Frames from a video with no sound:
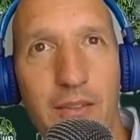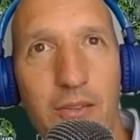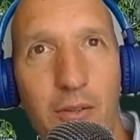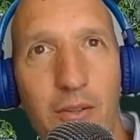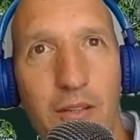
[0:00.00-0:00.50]

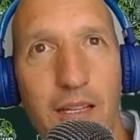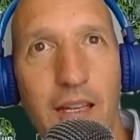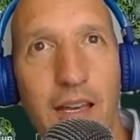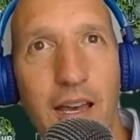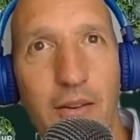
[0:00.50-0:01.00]

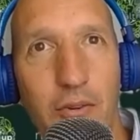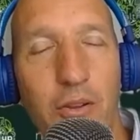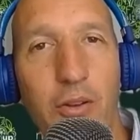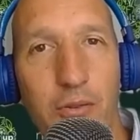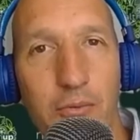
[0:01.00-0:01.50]
certainly have a
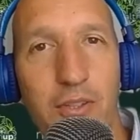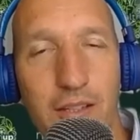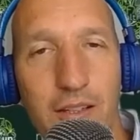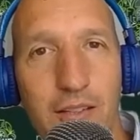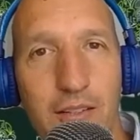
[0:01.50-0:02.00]
lot of
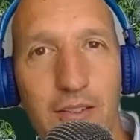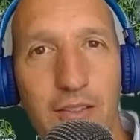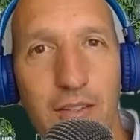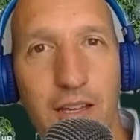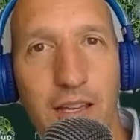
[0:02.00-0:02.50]

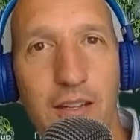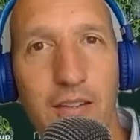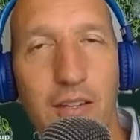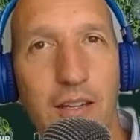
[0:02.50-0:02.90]
resilience. And,